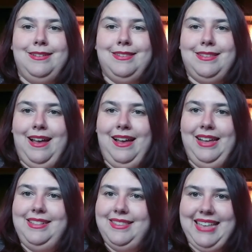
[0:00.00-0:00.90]

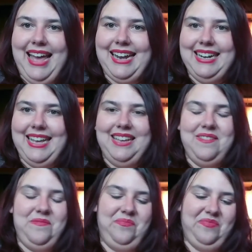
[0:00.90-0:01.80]
aside, sadly,
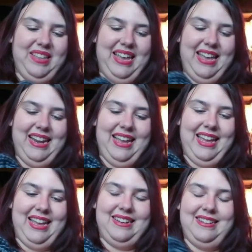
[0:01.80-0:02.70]
and I
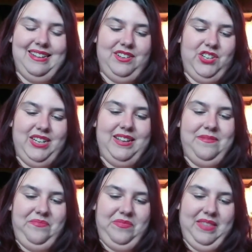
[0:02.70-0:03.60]
hadn't touched it.
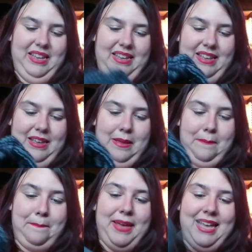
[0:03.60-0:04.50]

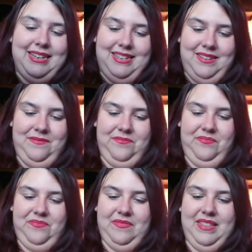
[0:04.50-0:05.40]
But
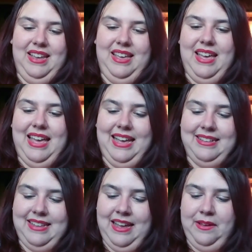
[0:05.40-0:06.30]

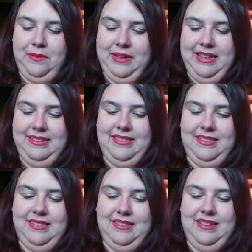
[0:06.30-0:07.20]
as I
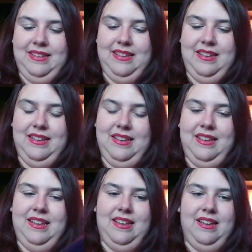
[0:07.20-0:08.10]
was
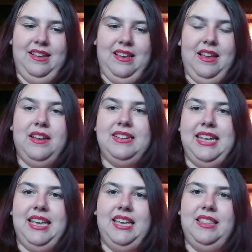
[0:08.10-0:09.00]

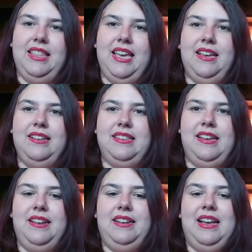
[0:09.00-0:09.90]
taking things
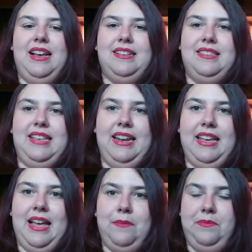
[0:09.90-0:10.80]
and setting
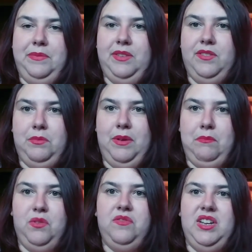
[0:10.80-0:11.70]
up since we
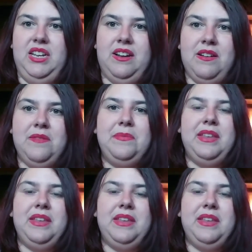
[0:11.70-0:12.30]
moved here,